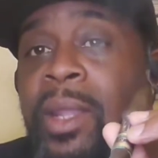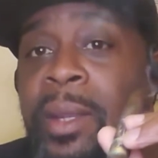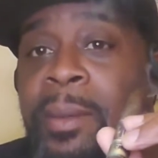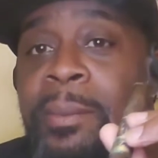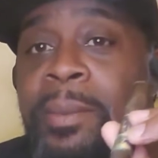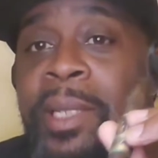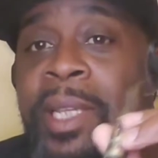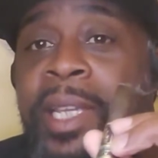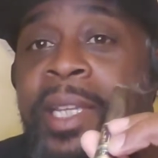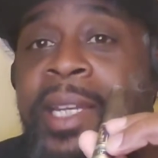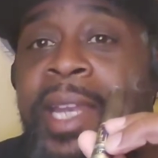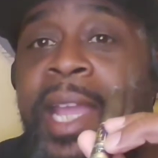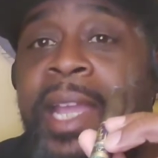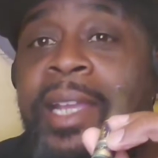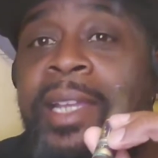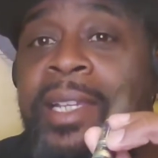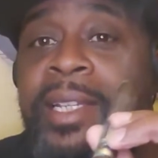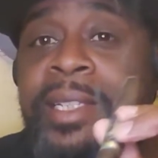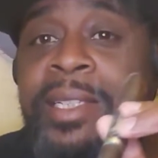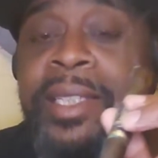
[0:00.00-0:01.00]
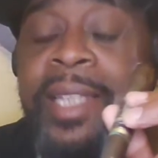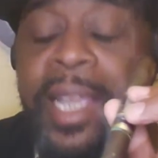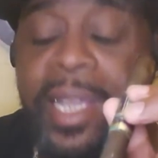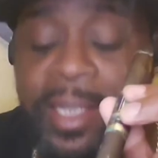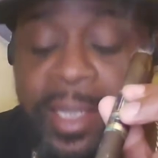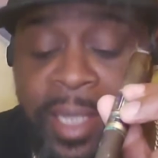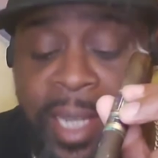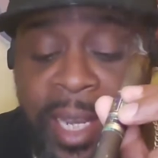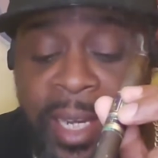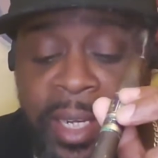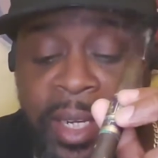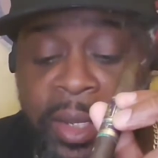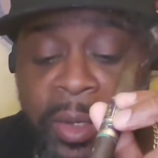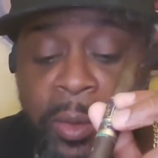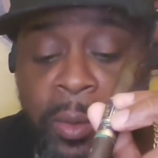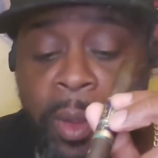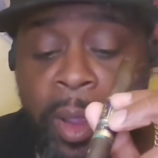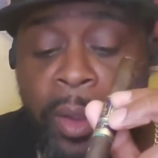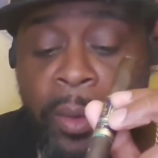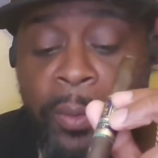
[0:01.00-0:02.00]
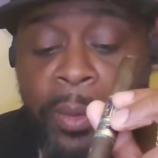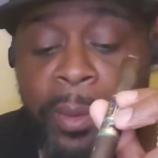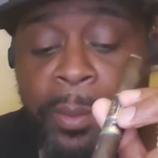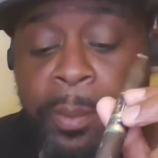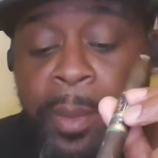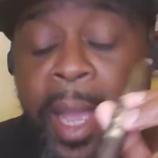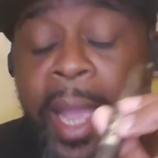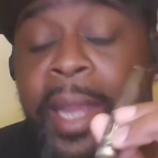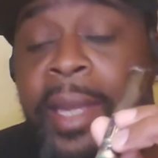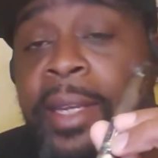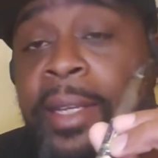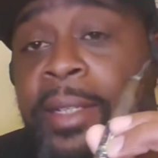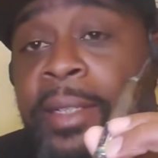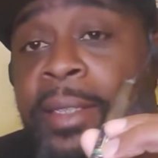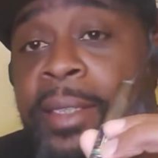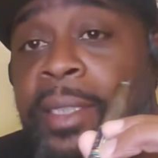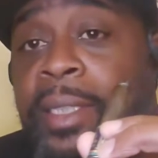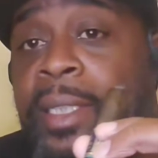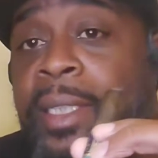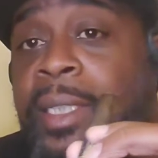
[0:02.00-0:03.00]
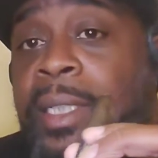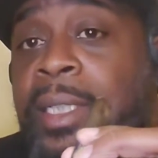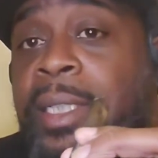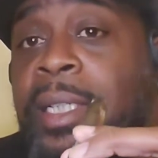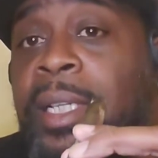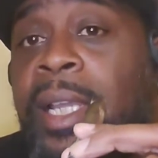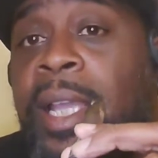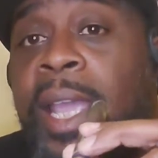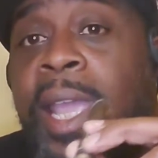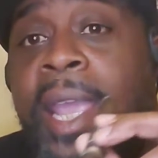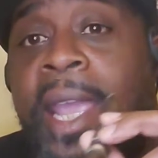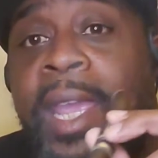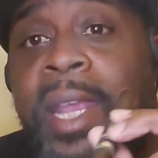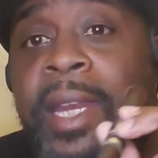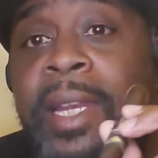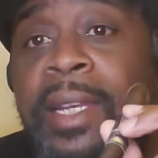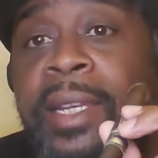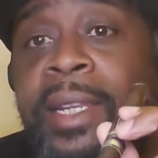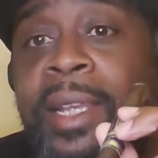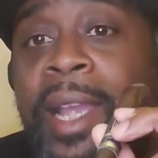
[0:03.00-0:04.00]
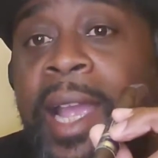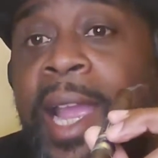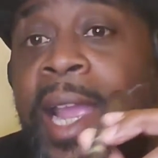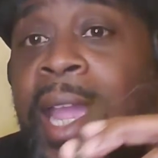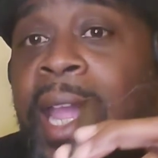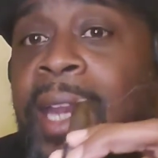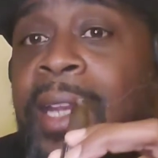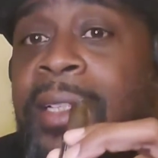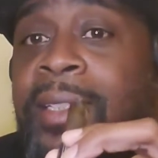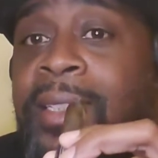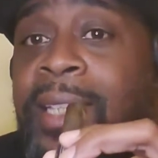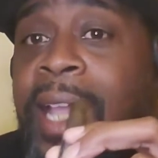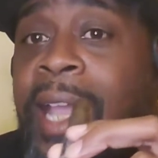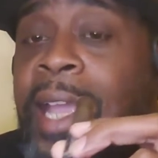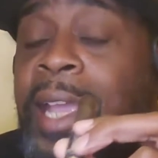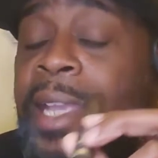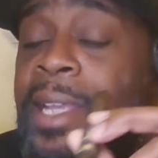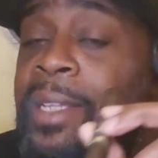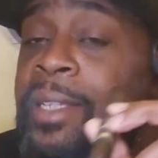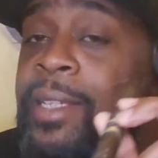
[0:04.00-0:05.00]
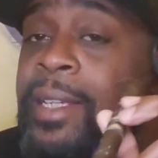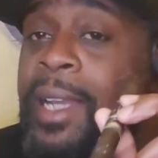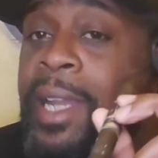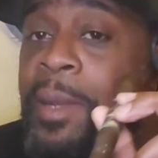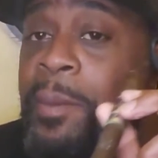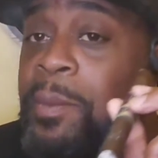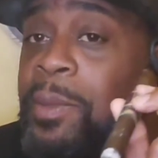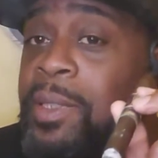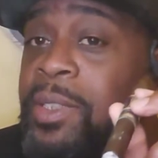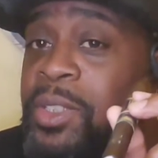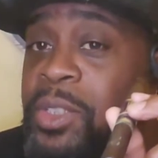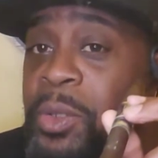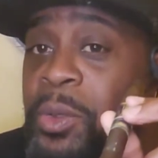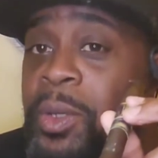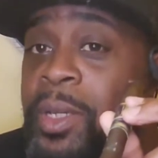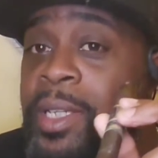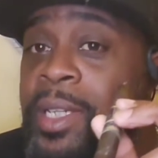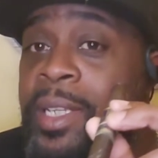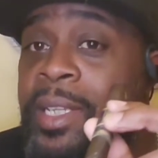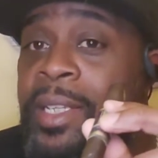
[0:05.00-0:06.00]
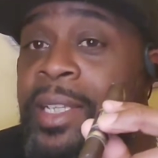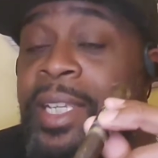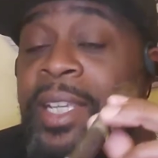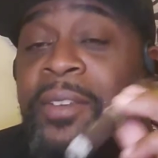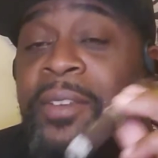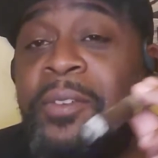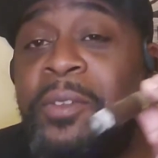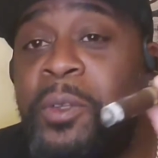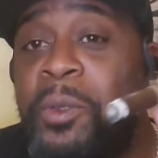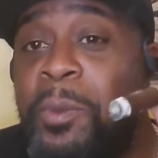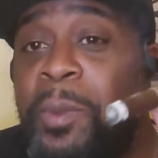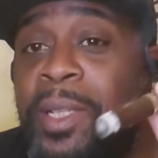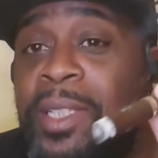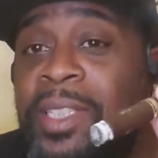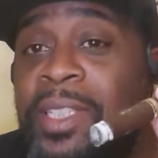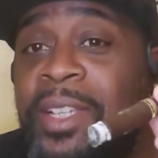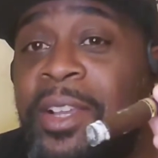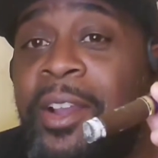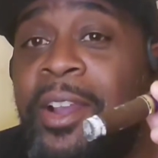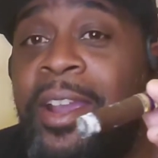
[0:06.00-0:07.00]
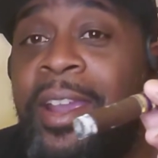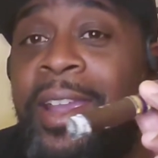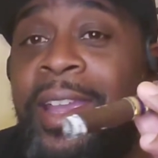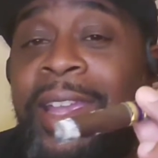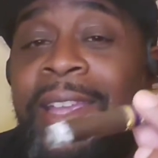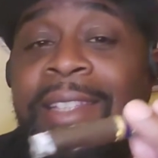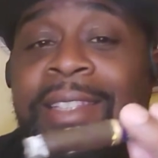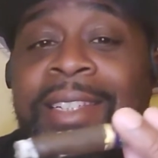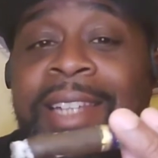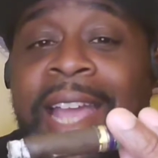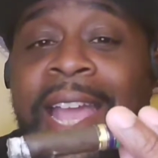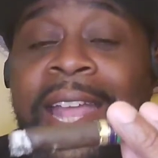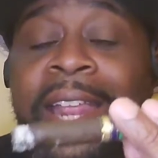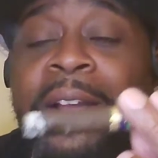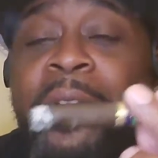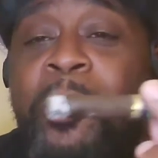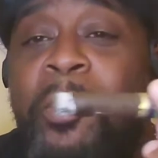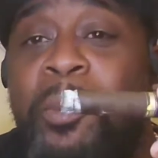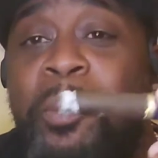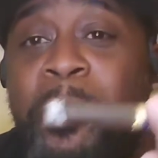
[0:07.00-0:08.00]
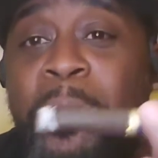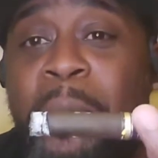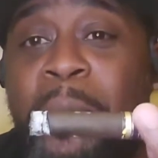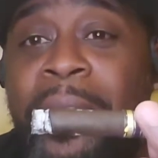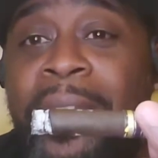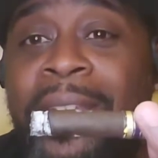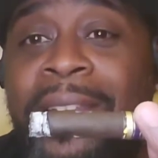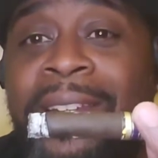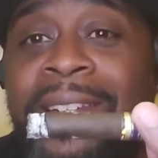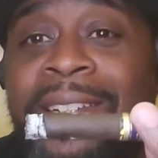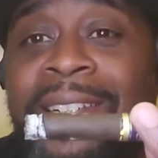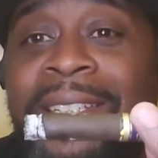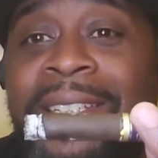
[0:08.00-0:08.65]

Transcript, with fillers: I'm getting that good taste of that Nicaraguan binder. And I gotta say, I'm enjoying it. Even though my cigar is not on point,